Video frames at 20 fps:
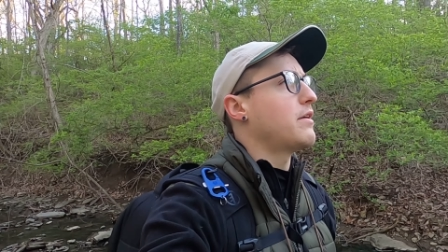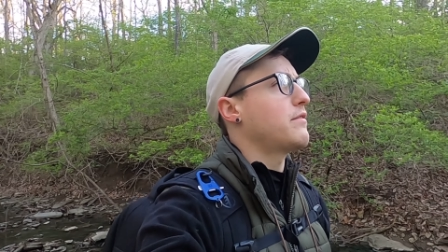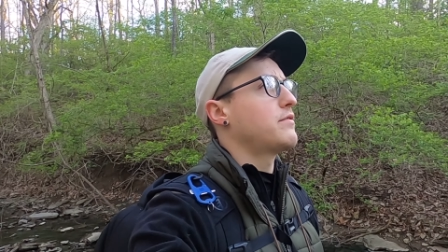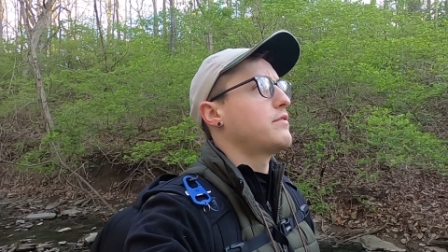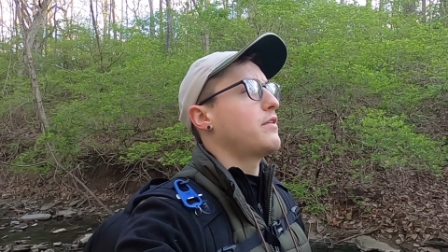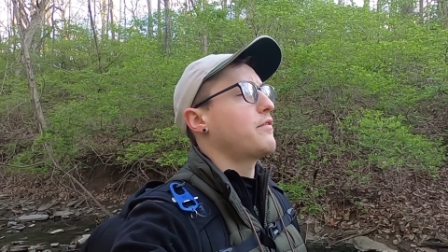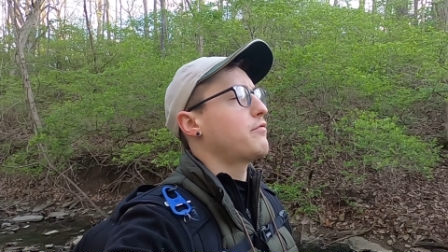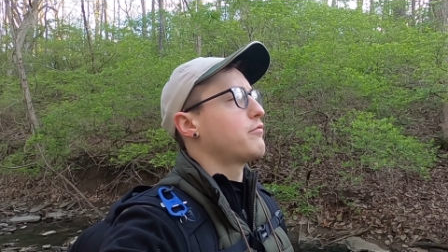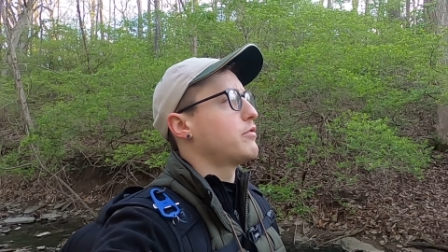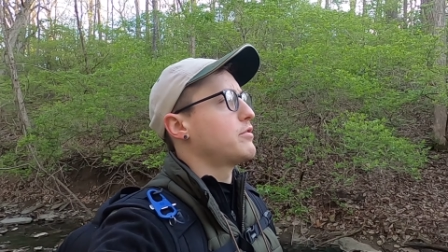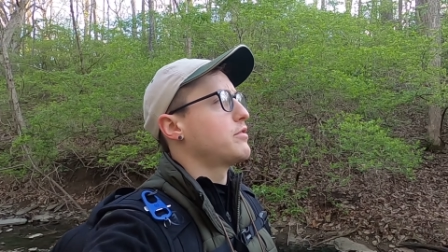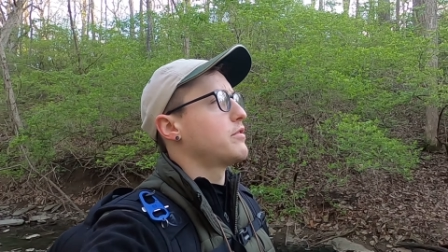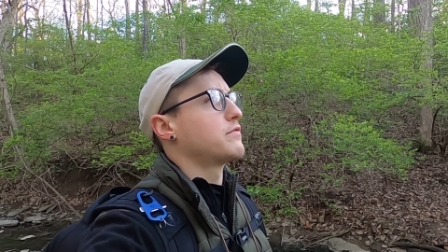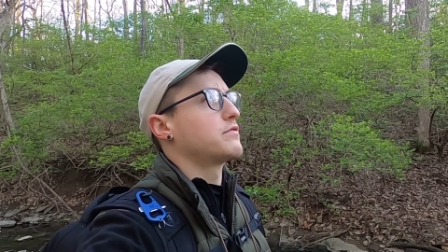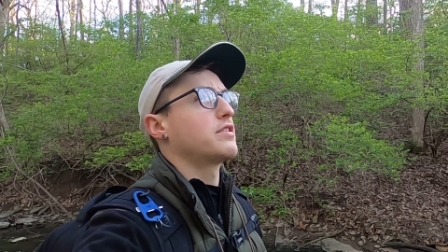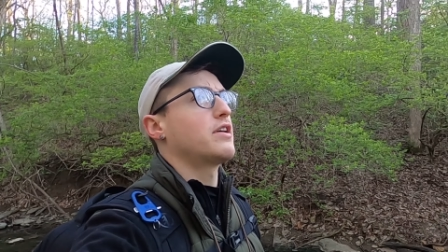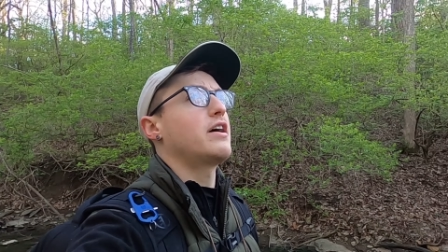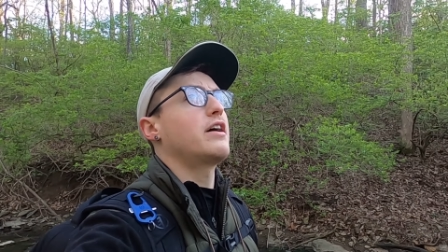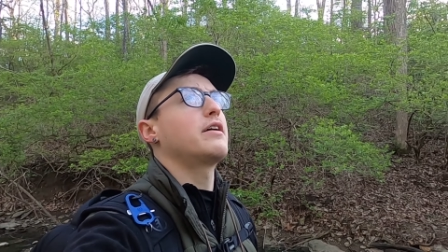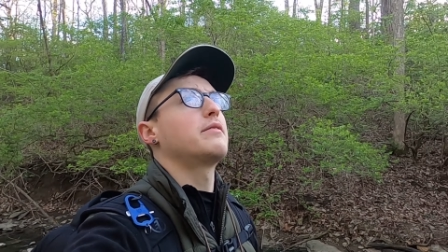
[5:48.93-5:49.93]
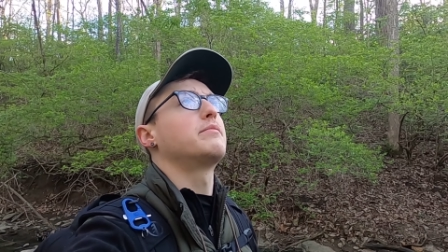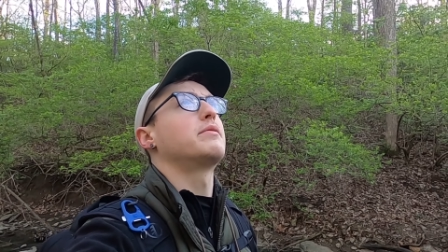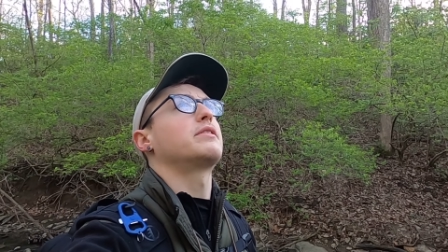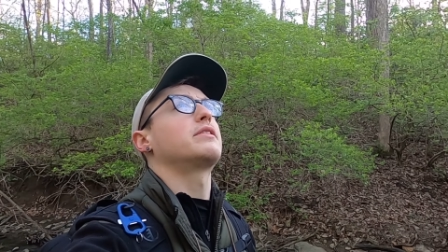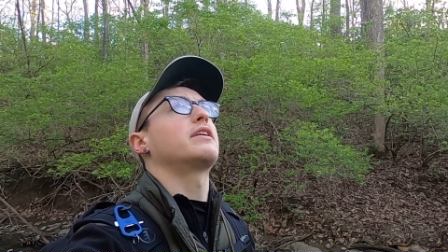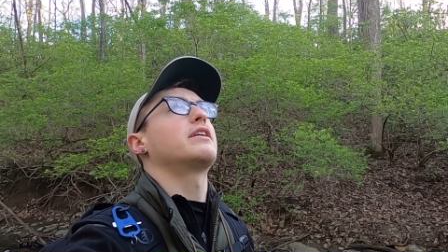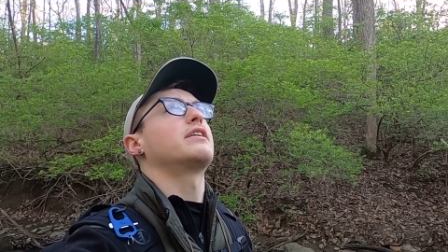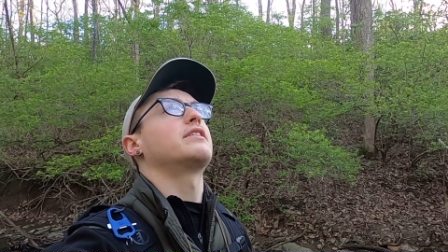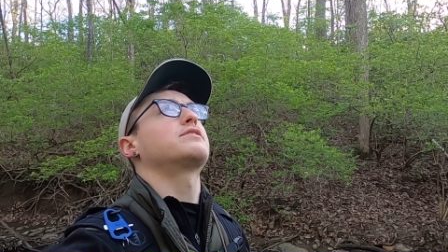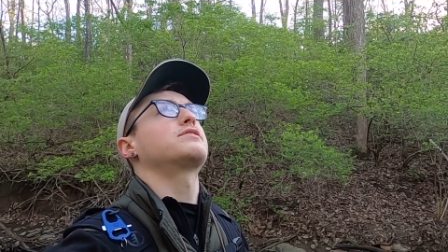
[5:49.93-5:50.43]
I have enough window of time, but
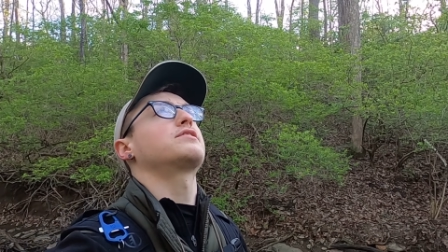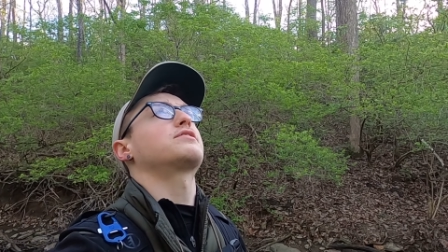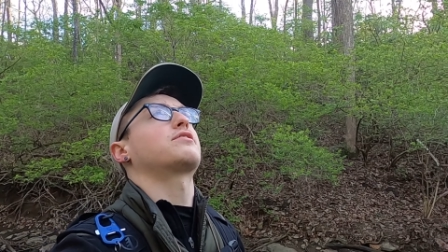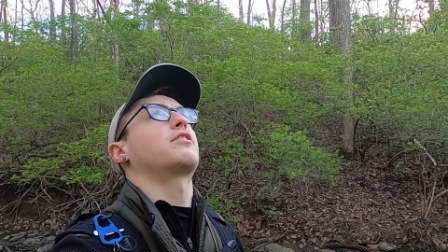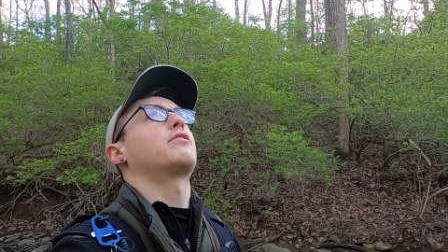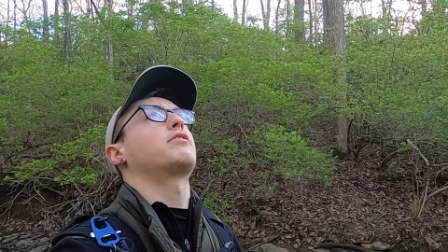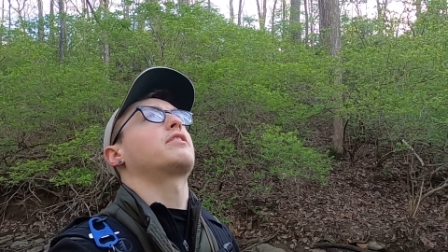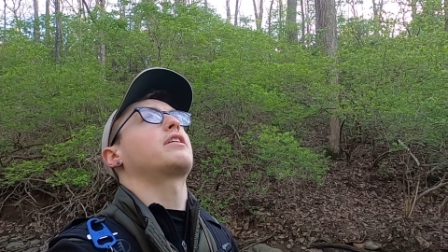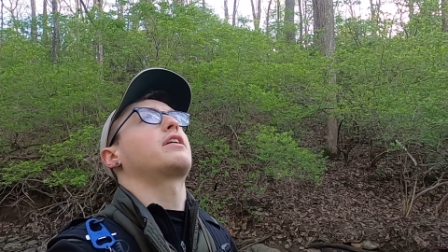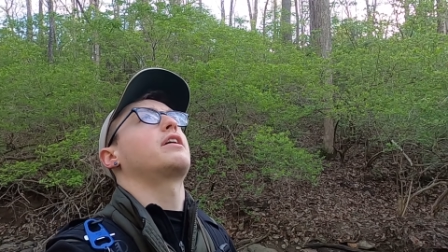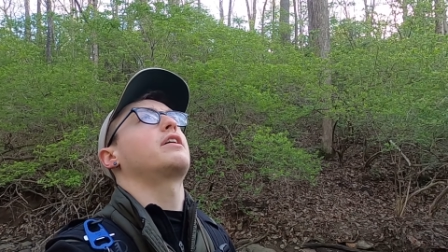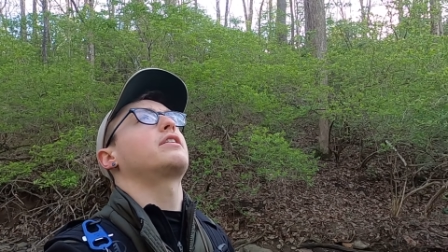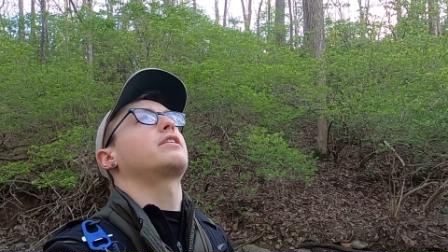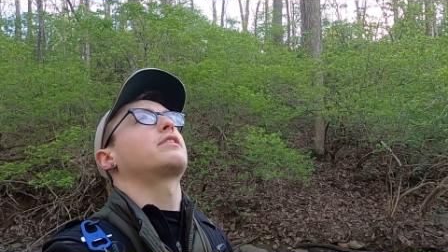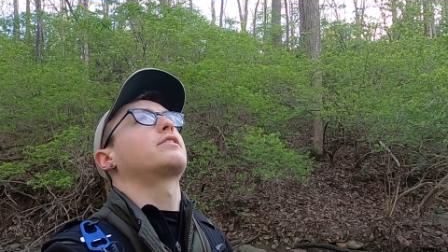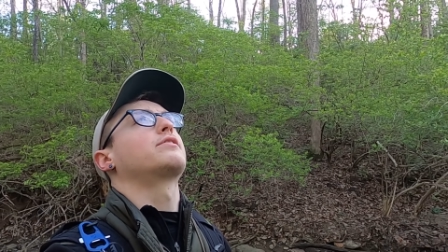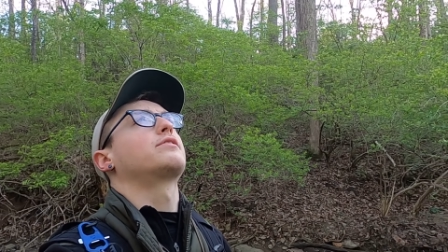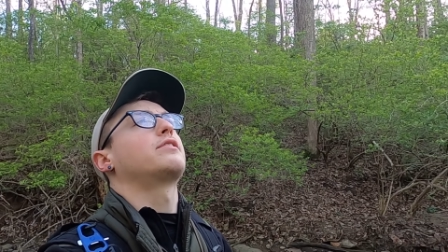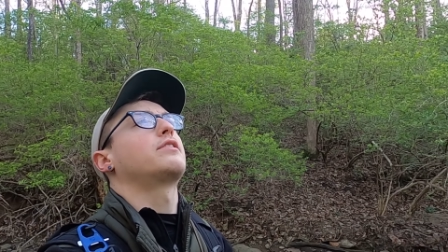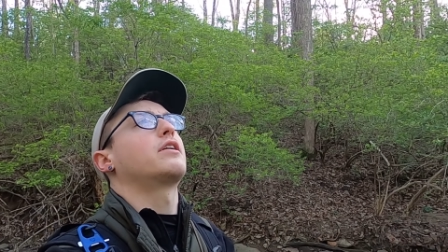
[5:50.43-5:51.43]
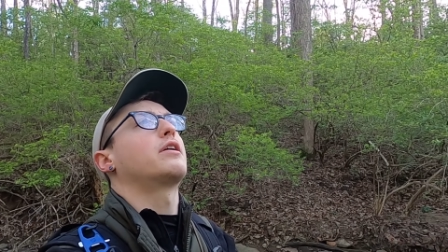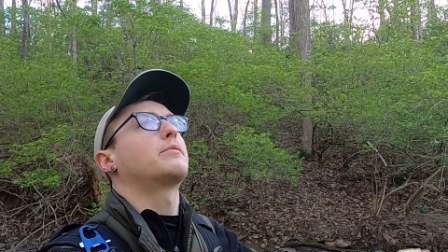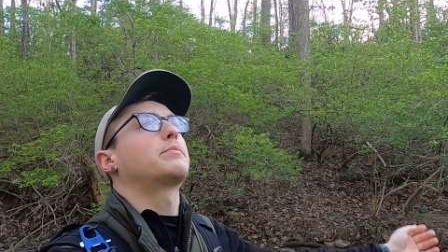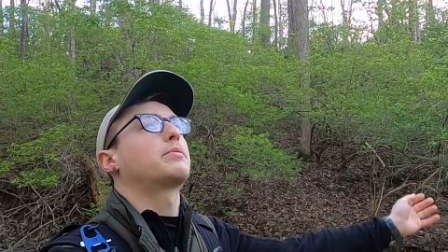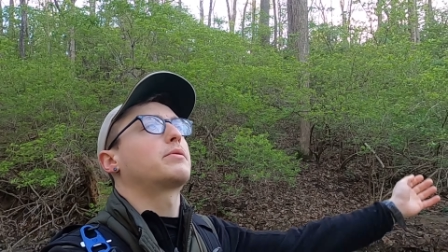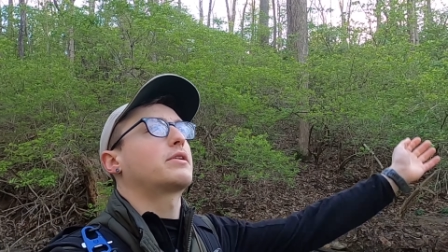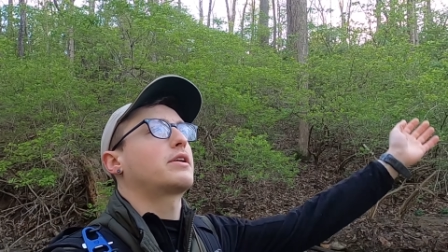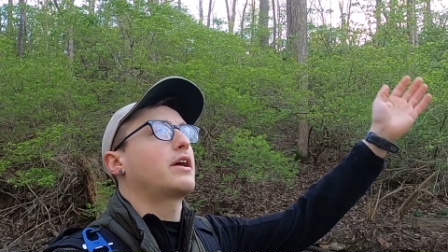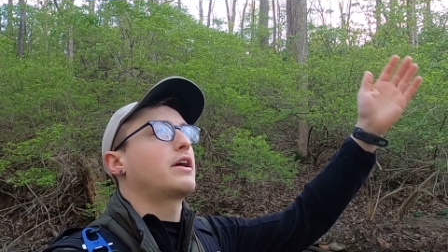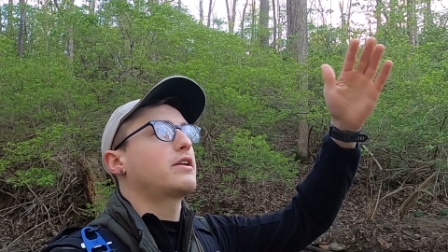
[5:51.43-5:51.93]
yeah, it's just already hitting the
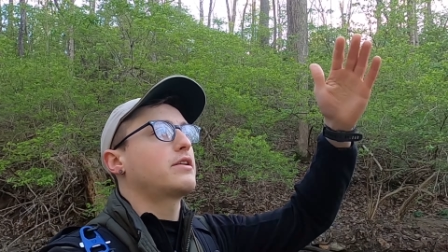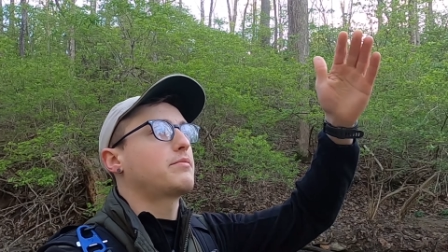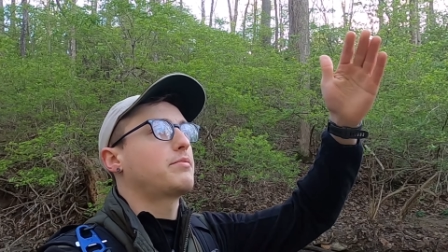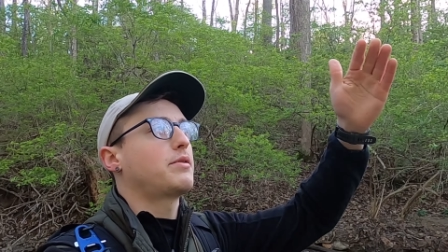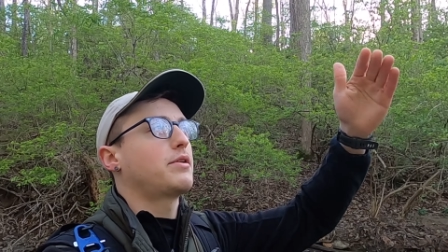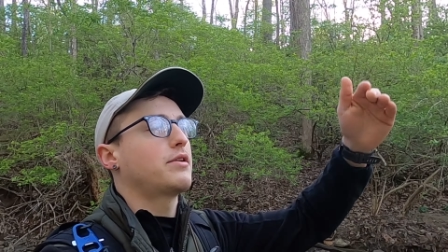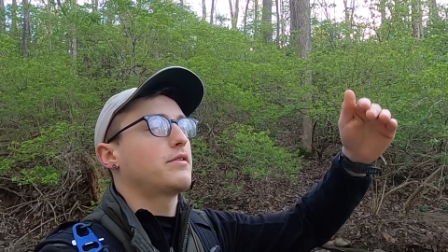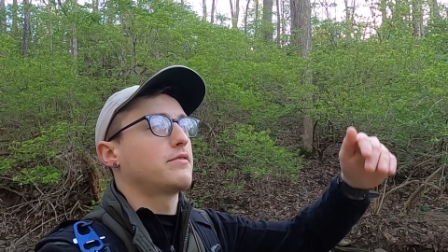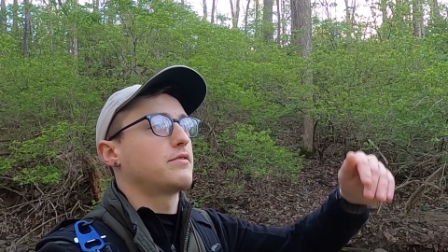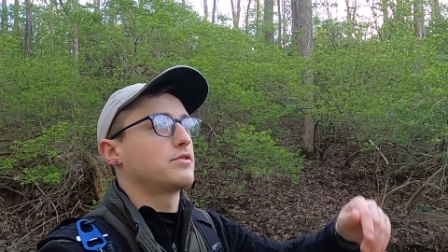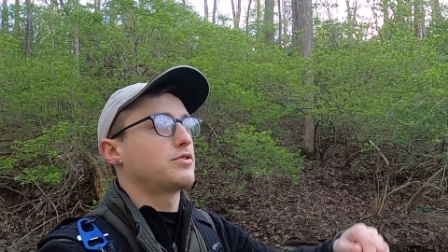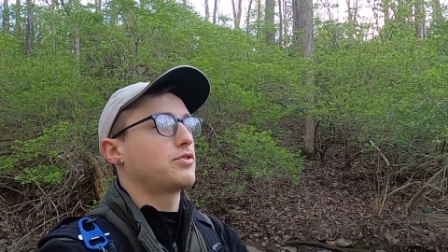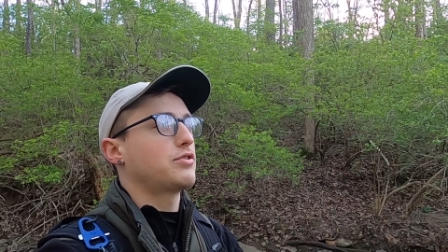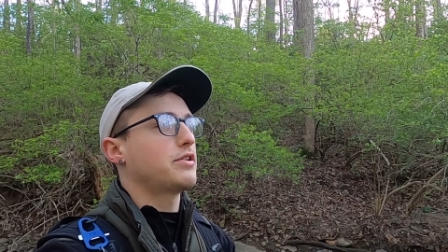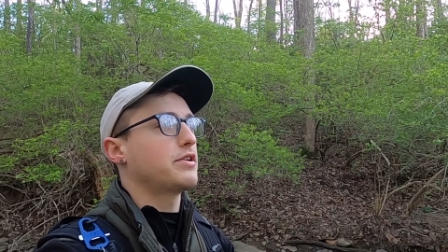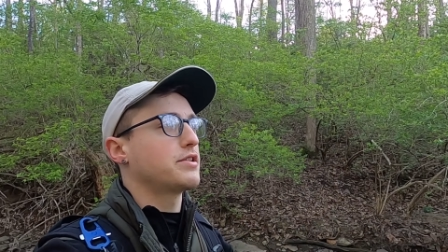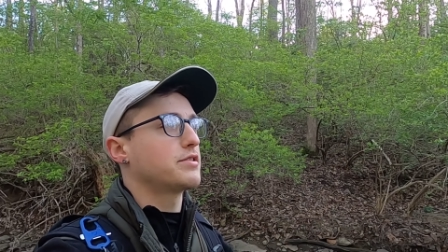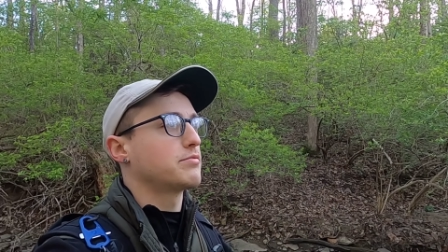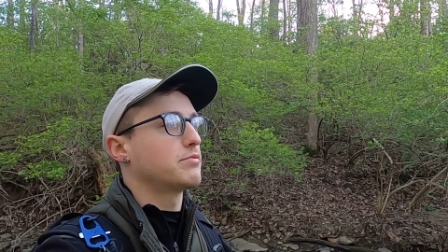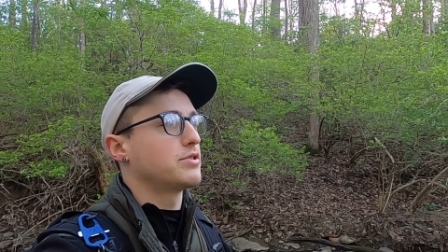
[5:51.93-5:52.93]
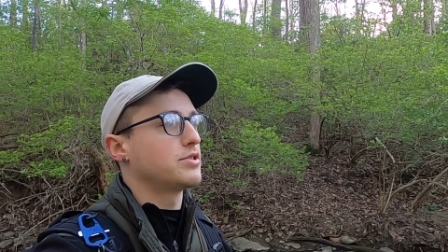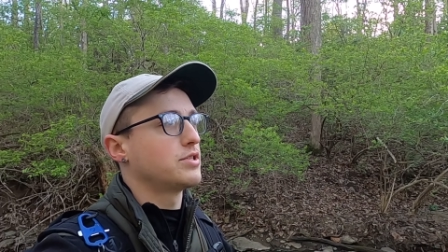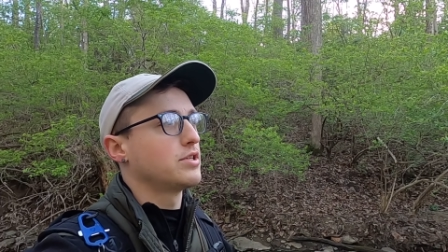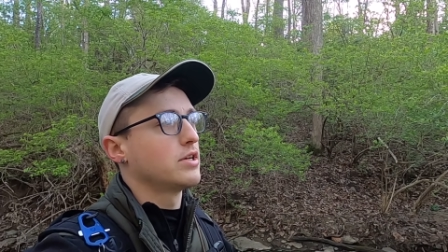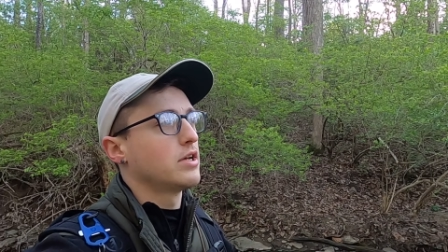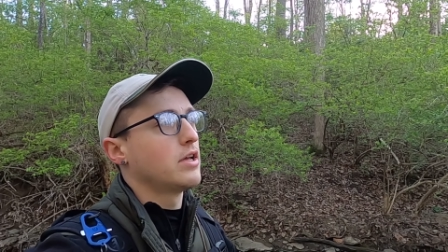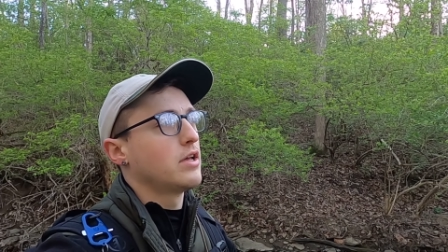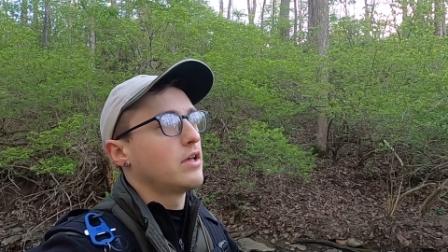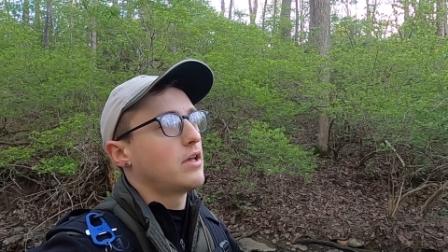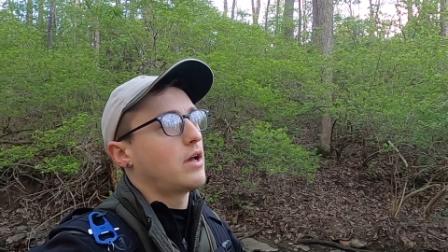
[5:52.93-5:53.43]
upper canopy of the trees, which
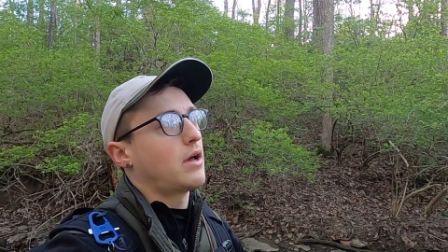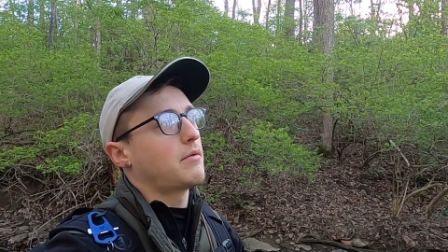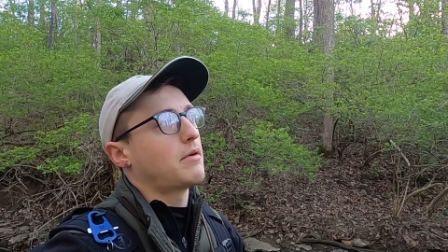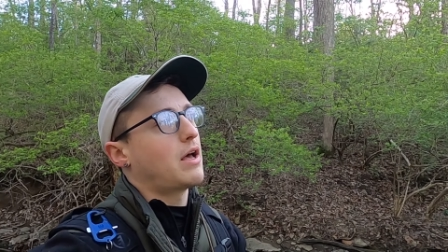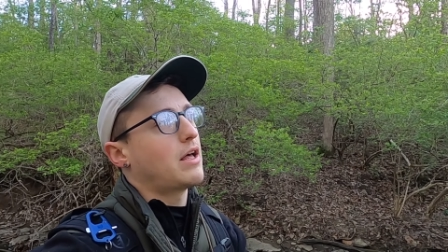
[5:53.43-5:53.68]
I,